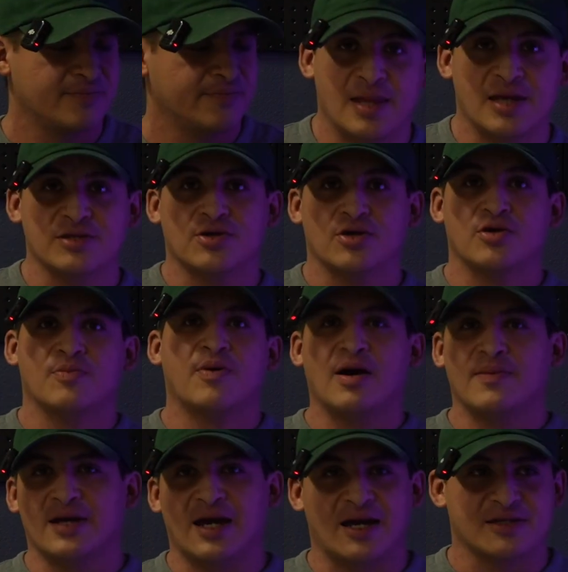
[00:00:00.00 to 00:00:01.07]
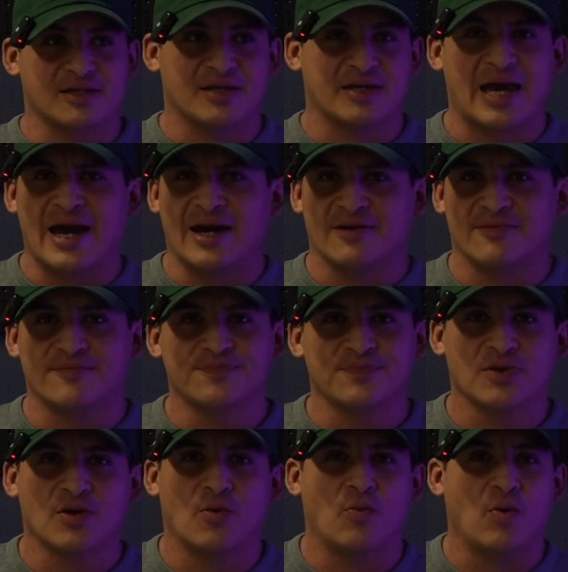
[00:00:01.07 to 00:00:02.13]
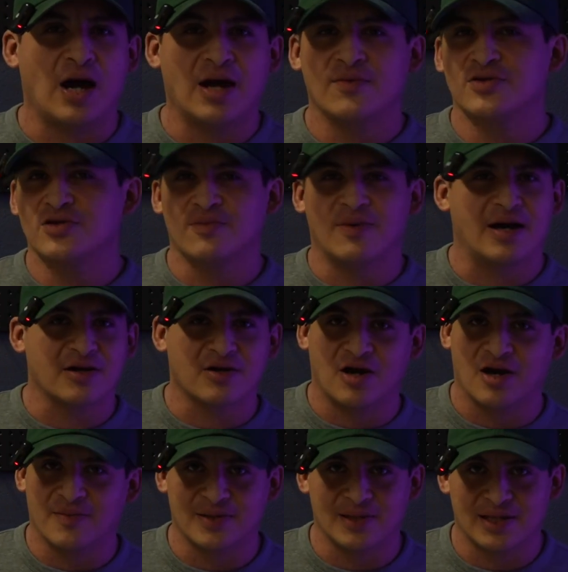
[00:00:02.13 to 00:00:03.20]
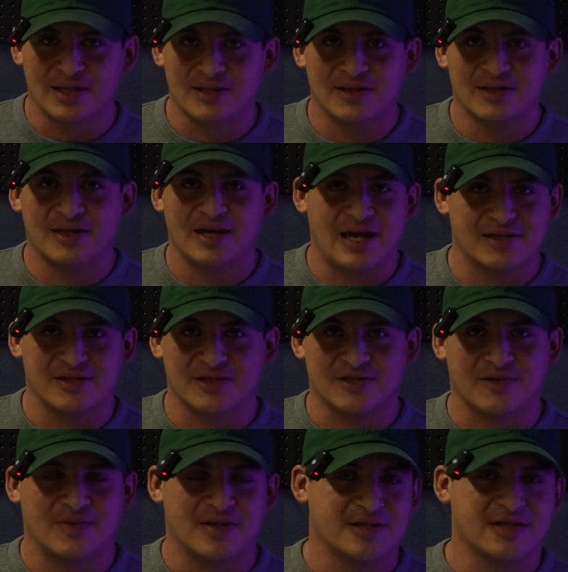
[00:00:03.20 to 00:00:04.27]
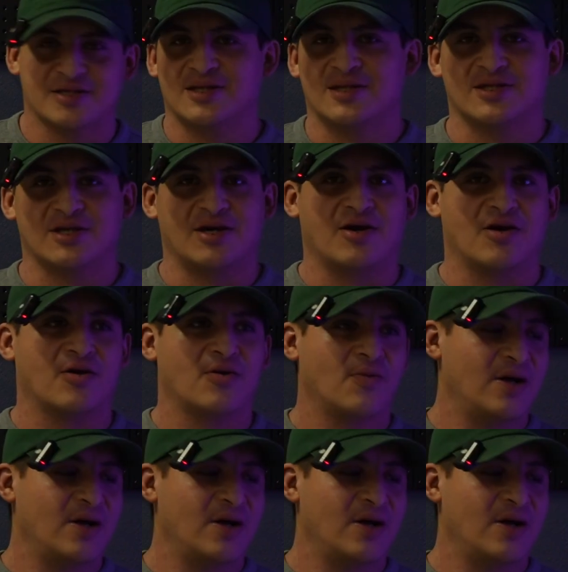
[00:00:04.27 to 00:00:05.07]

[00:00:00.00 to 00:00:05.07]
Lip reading: And then so you're probably asking, Adam, why would you buy a carbine length gas system on a 16-inch AR?